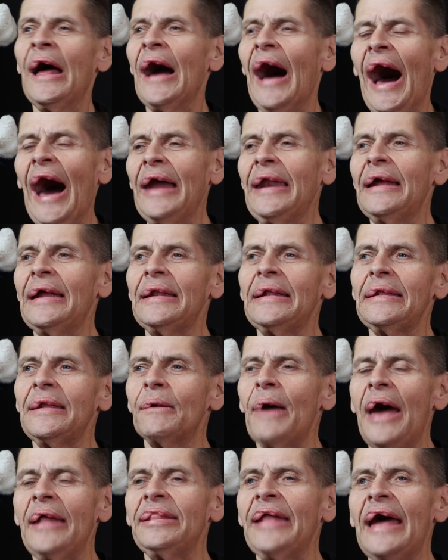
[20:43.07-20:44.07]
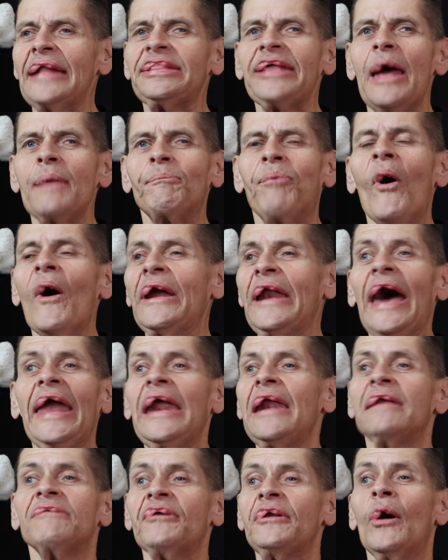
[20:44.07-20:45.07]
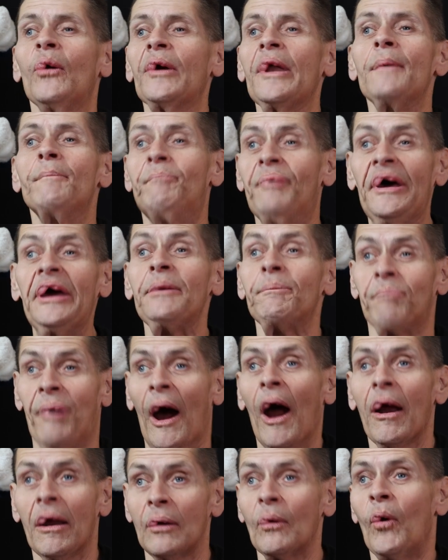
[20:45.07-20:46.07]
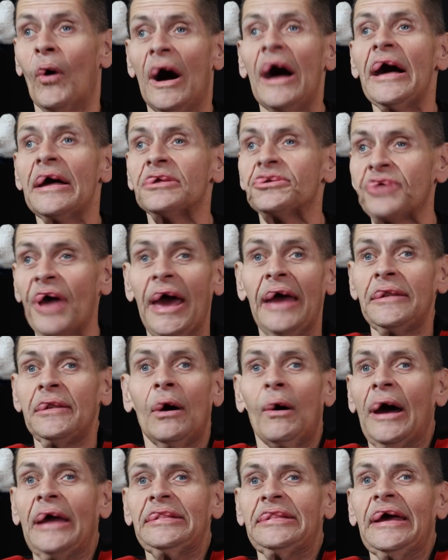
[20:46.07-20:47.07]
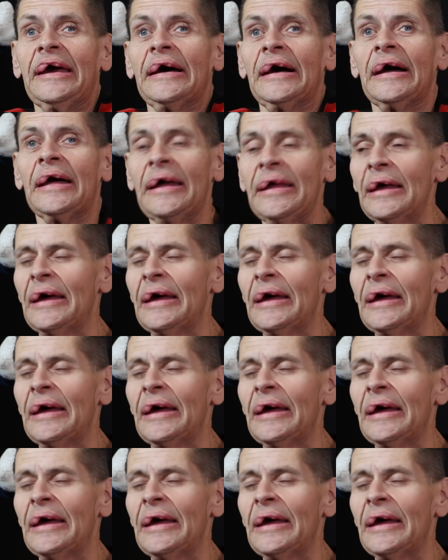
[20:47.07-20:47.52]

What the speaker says: I didn't at that point. I didn't even know what a bit part was. I had no idea.